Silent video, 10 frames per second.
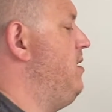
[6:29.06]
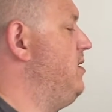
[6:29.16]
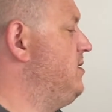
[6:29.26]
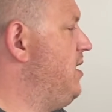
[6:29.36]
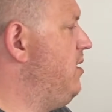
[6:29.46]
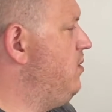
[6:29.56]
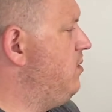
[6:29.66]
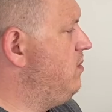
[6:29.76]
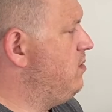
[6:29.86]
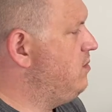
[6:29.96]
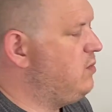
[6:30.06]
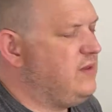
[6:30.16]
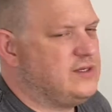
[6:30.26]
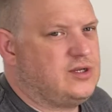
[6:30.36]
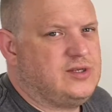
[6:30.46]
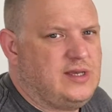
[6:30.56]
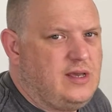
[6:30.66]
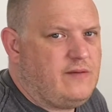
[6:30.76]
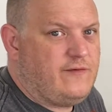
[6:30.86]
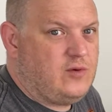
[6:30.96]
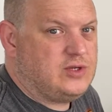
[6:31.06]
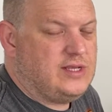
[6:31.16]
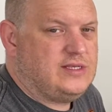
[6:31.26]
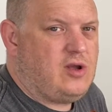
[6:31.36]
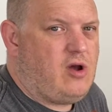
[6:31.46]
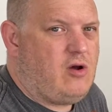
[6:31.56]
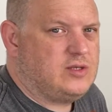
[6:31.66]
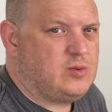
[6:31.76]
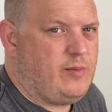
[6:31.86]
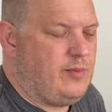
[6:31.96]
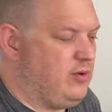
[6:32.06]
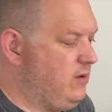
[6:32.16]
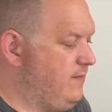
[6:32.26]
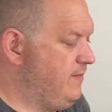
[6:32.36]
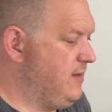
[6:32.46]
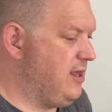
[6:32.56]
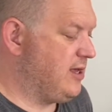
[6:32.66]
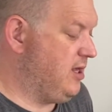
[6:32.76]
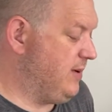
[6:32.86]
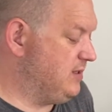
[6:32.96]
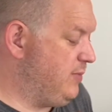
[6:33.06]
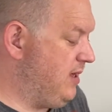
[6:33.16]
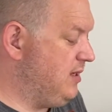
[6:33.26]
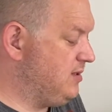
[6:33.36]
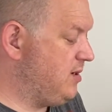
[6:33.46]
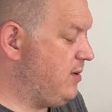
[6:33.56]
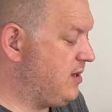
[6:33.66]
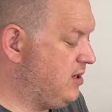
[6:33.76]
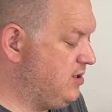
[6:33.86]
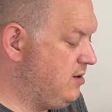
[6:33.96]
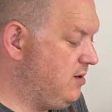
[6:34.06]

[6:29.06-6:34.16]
So with SCSI, unfortunately, it's not hot swappable like USB, so I could